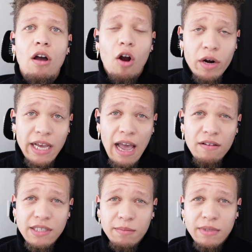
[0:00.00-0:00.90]
already
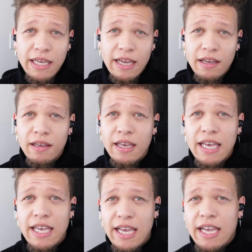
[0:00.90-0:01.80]
have something
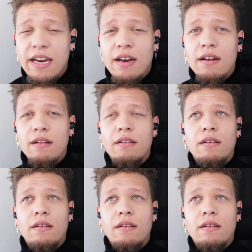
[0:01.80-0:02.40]
in